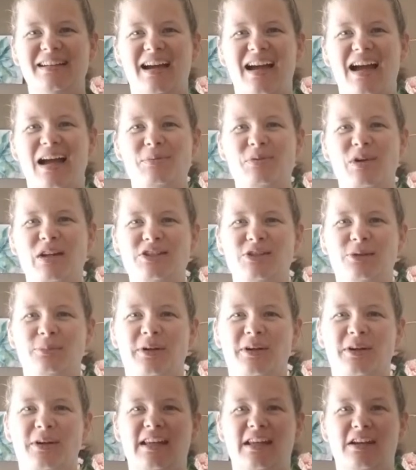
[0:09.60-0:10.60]
I'm Rachel
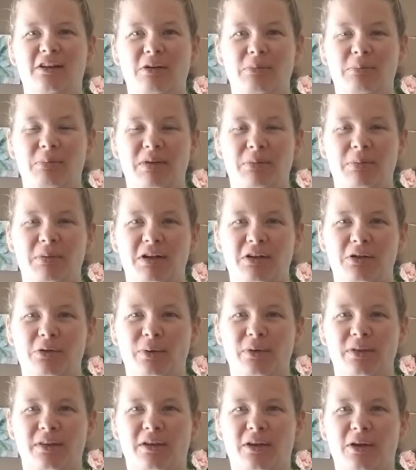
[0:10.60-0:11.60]
Berger here in Bismarck,
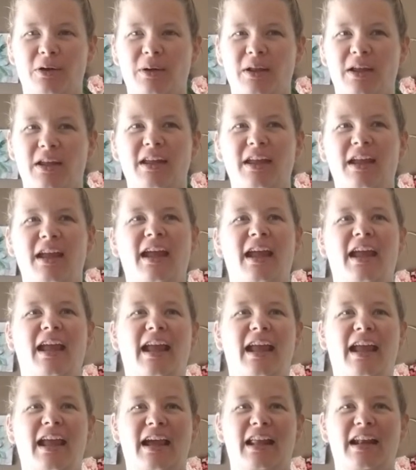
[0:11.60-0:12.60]
North Dakota,
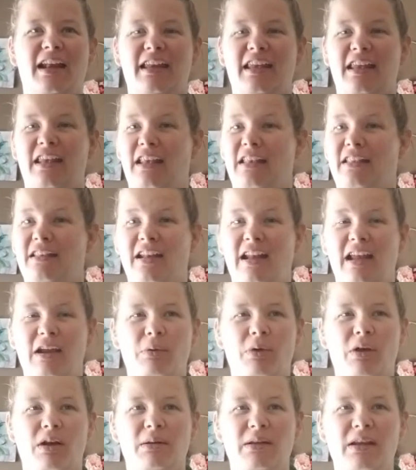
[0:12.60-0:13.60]
and today we're
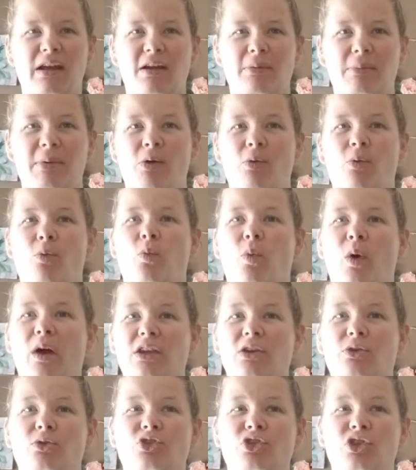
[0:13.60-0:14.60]
going to talk about what
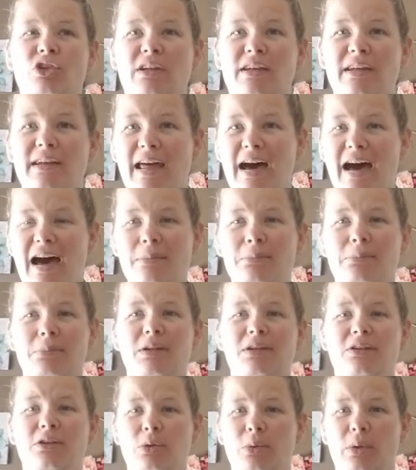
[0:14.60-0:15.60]
you should not
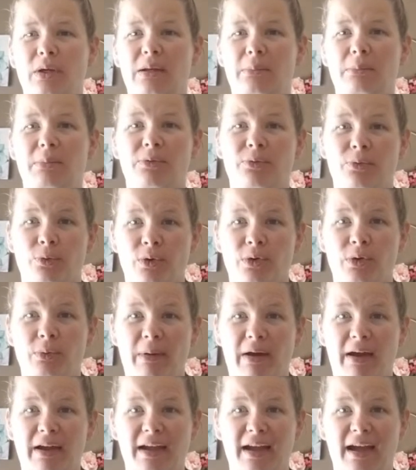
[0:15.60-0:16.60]
be doing before you
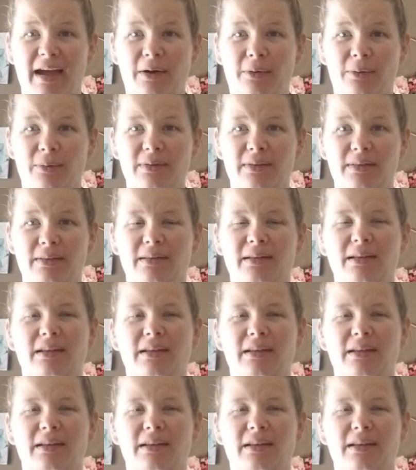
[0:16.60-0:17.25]
buy a house.